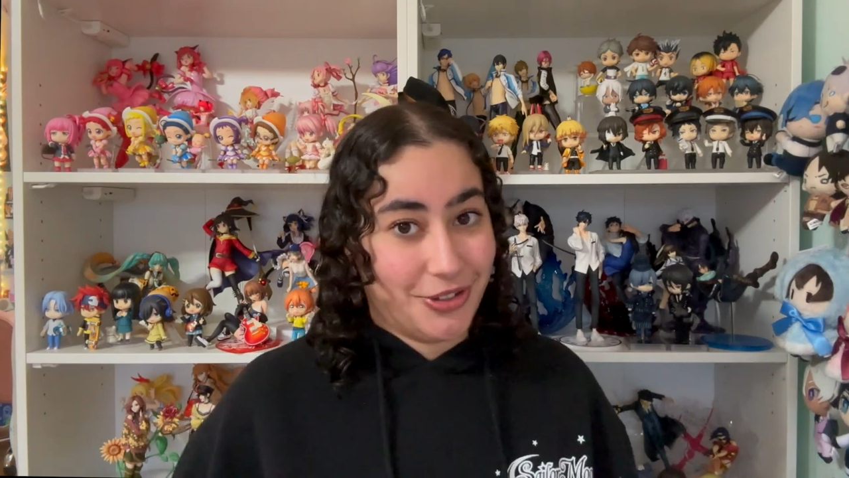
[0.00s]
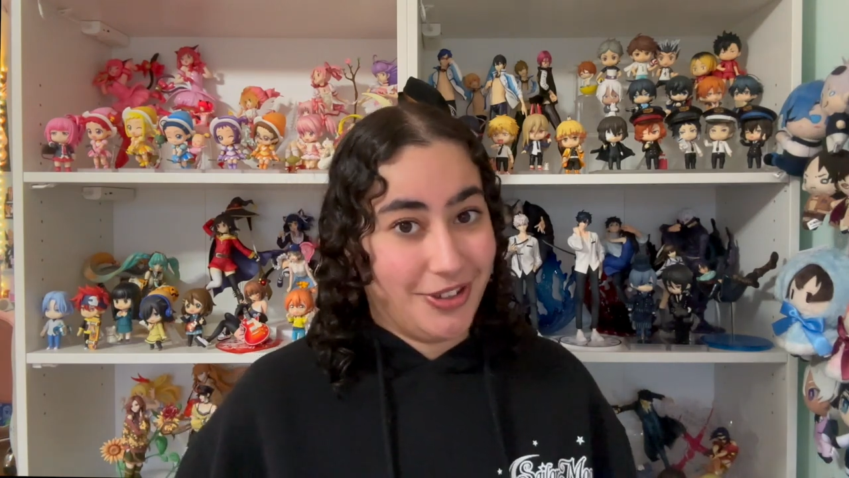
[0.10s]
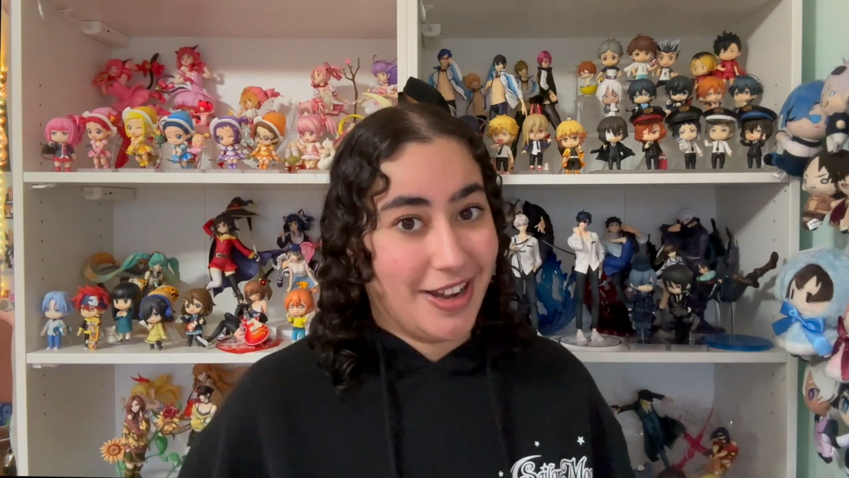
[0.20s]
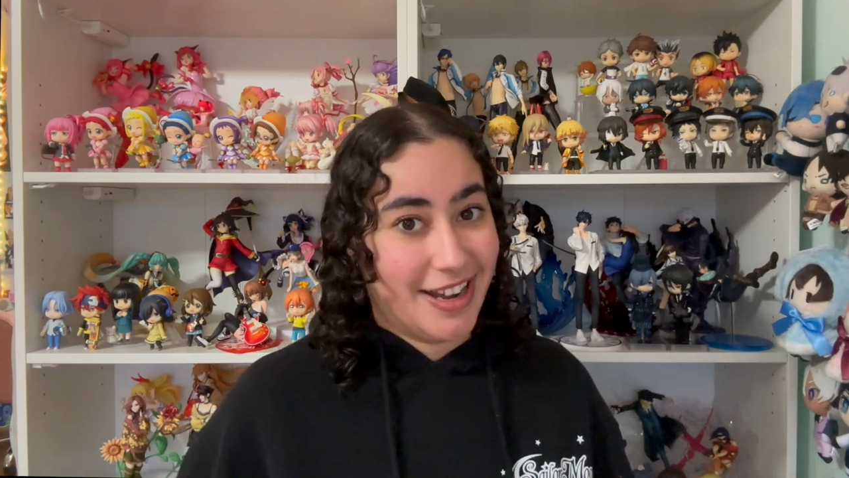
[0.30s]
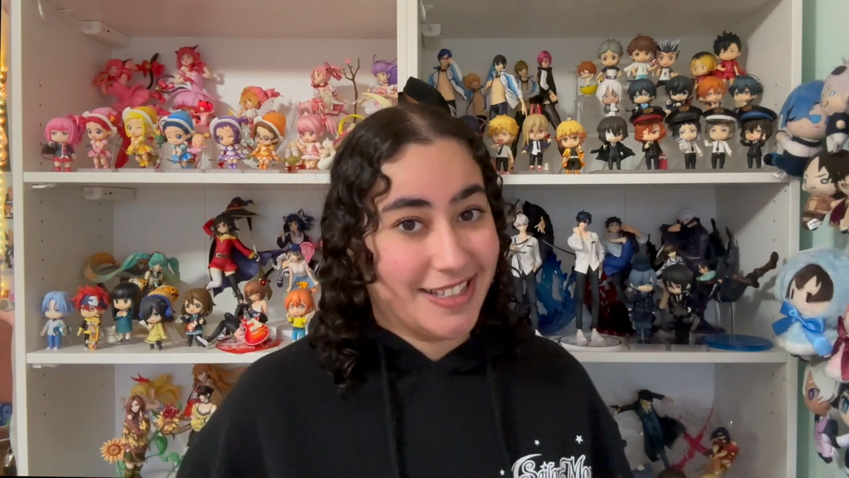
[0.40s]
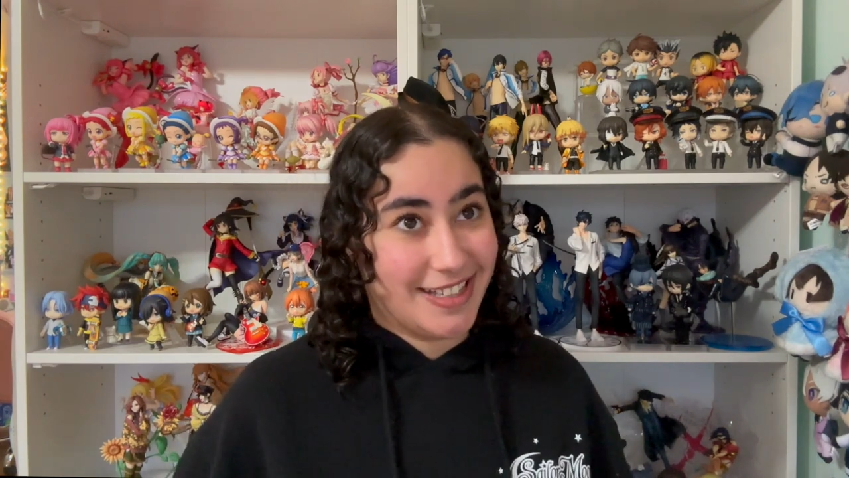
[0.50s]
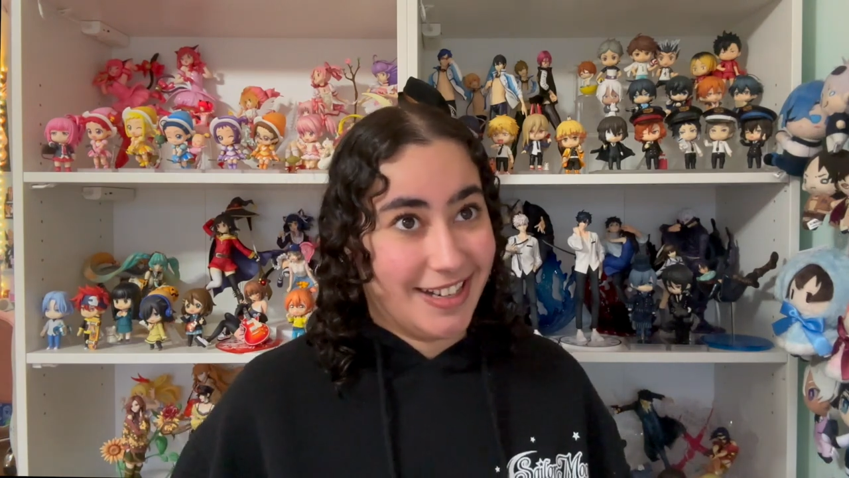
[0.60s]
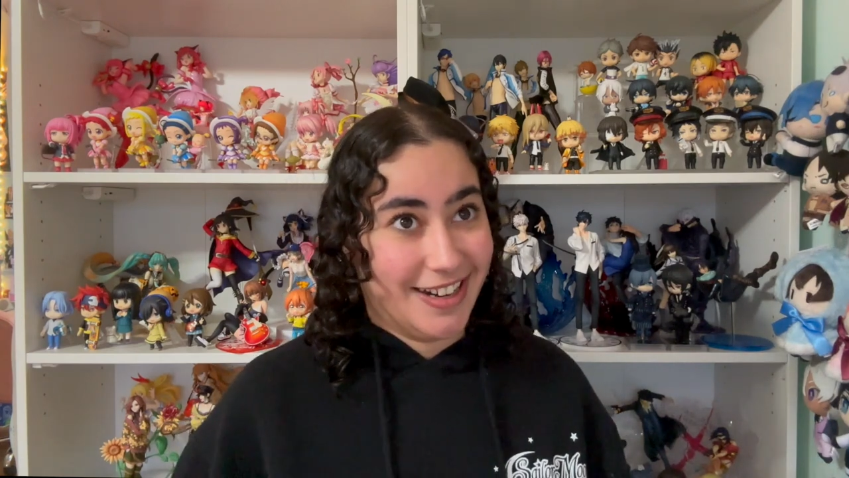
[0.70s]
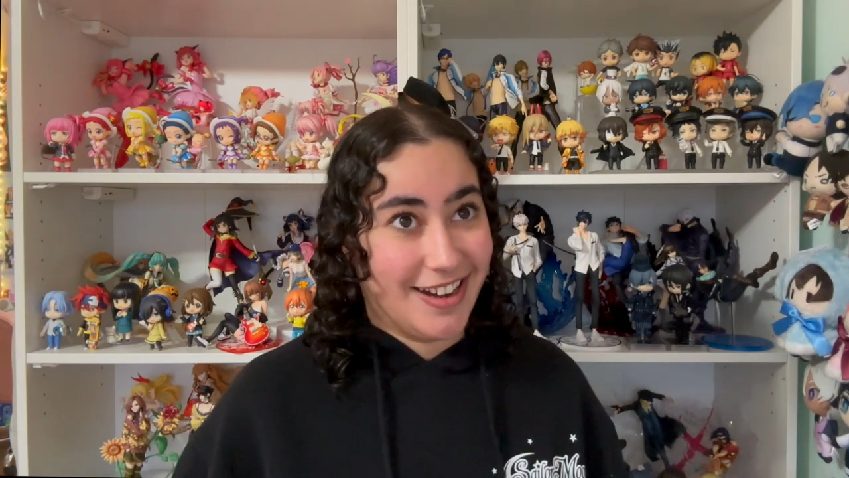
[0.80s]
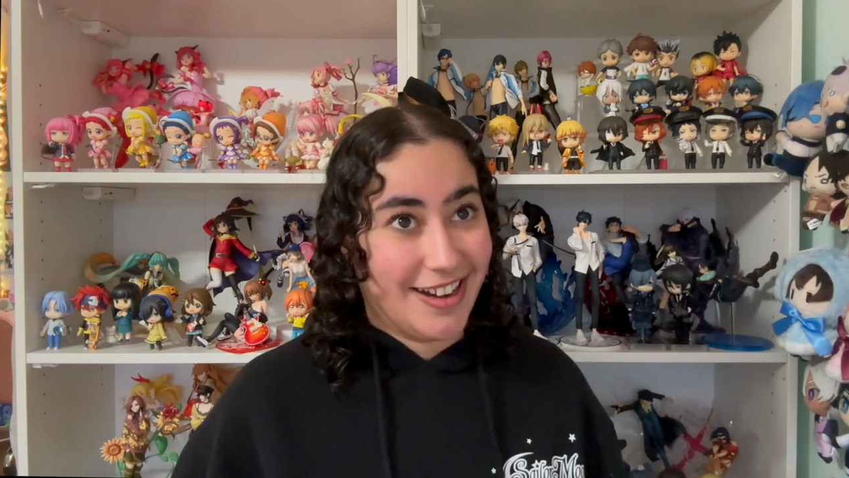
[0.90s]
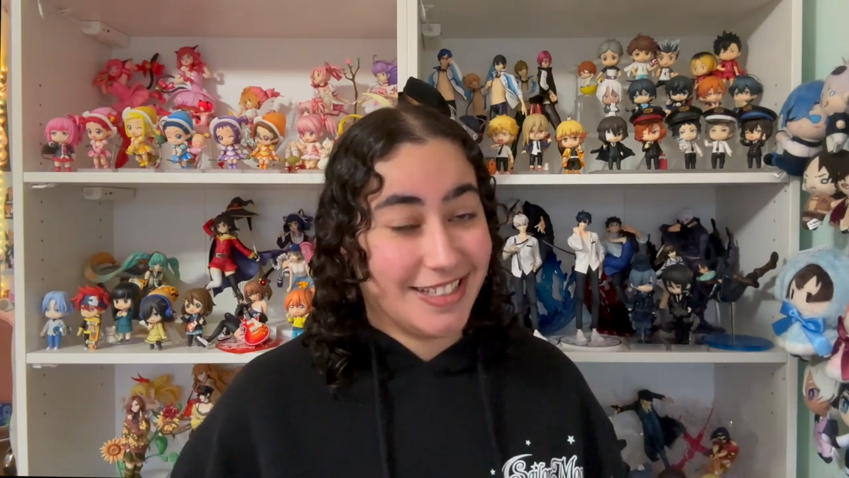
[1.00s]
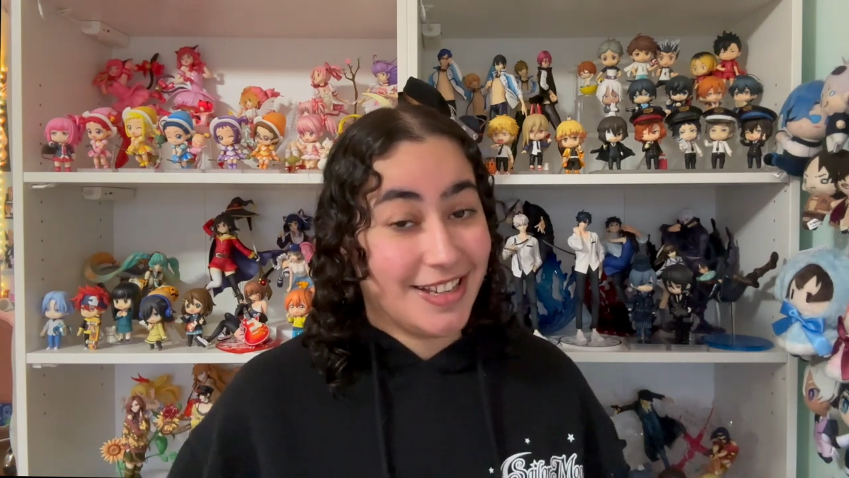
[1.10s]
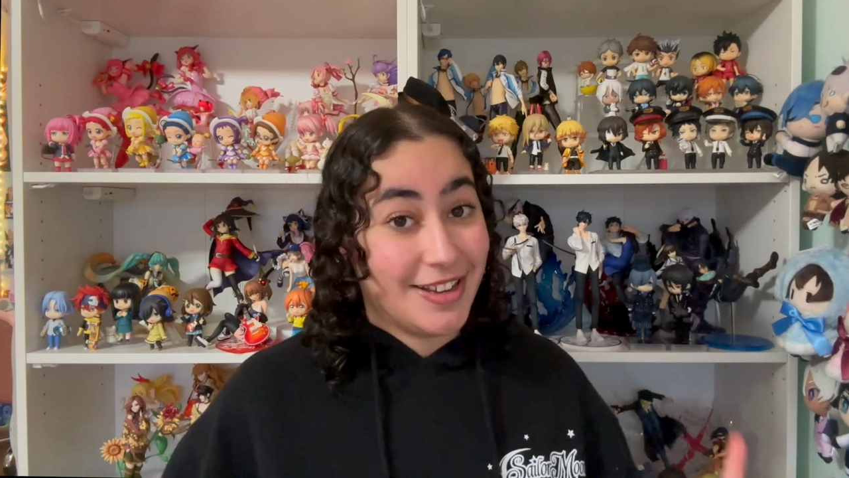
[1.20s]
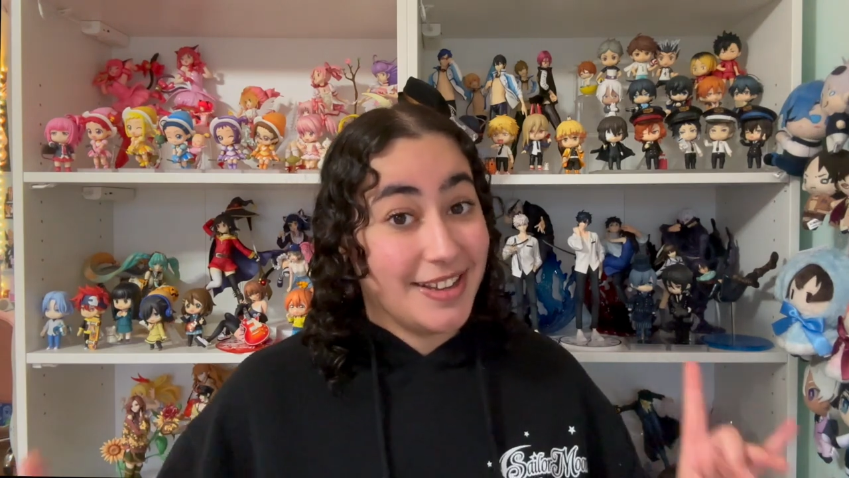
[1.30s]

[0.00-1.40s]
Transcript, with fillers: you guys that I got